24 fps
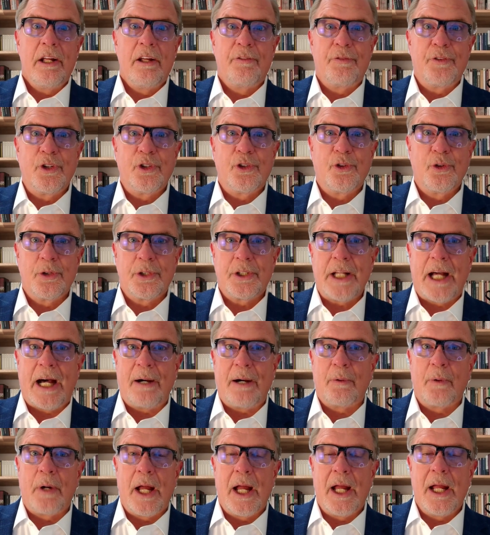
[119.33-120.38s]
if you do it
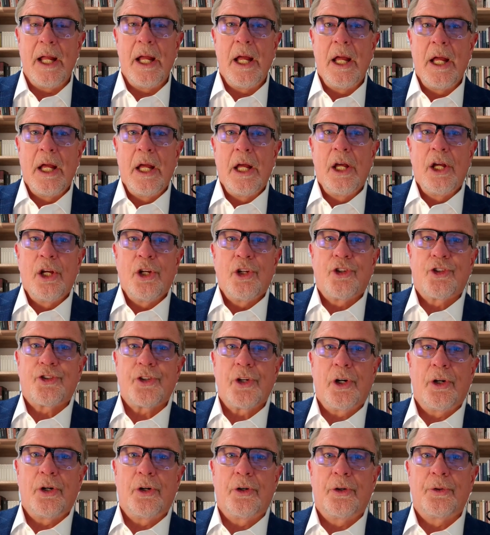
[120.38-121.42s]
that way.
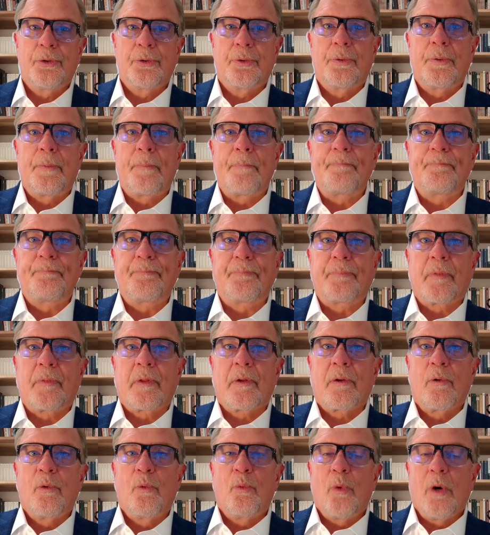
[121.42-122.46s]
So
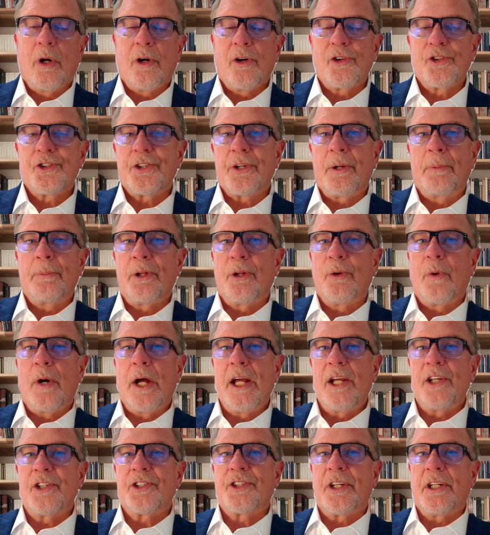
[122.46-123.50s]
what are some of the
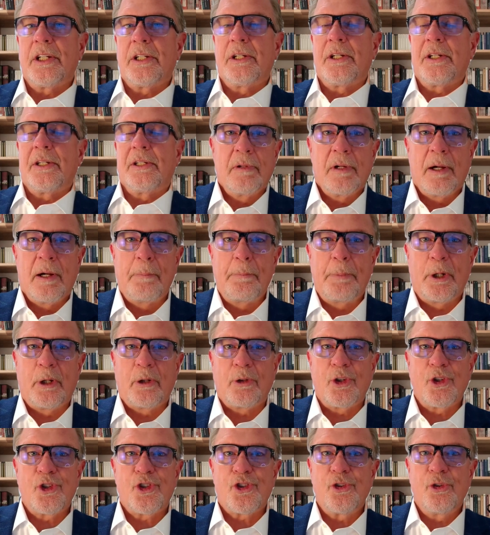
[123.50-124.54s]
ways that a
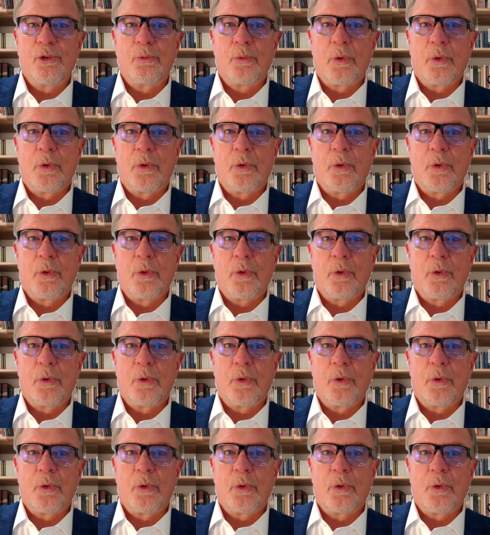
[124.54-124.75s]
build-to-suit